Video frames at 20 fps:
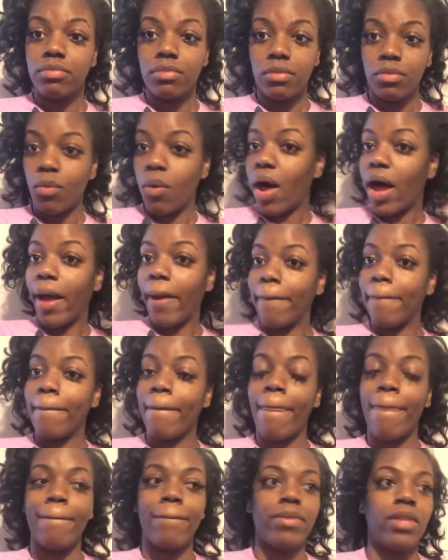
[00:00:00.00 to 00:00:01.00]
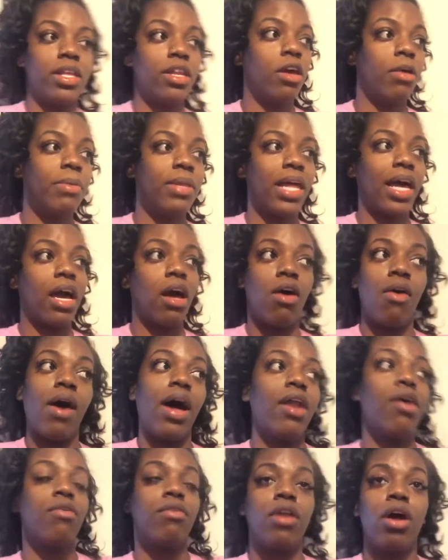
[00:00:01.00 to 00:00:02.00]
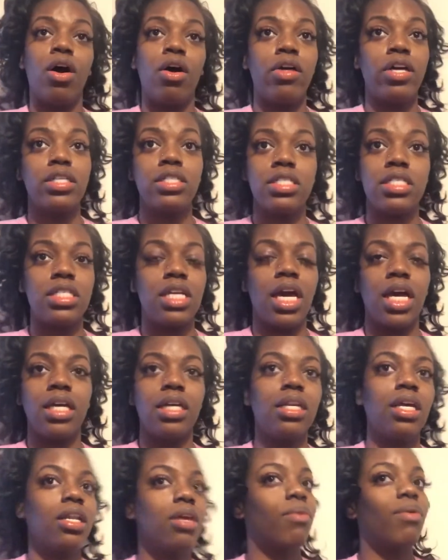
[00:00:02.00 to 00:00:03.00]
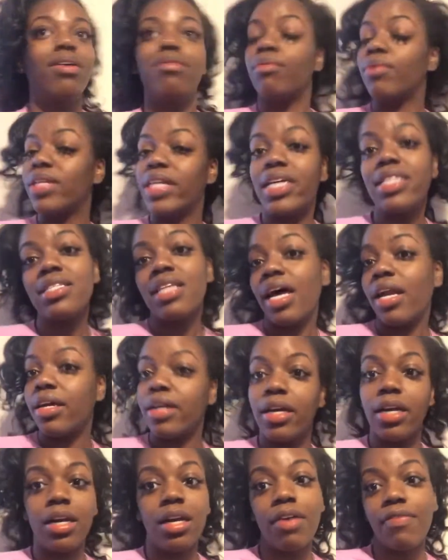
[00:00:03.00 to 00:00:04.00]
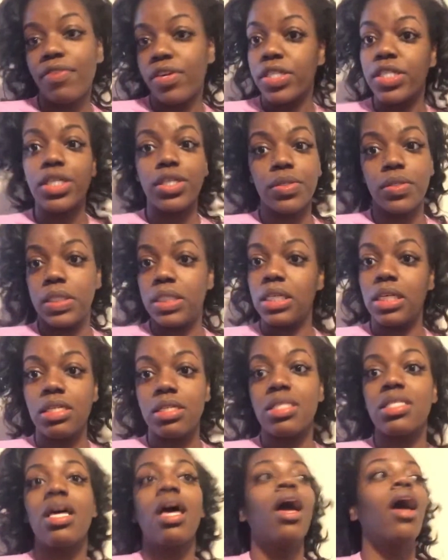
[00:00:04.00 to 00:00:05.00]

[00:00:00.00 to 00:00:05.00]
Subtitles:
Why? And I'll be like, oh, I don't know. He just said he needed one. Well, that's not a good enough excuse, sis.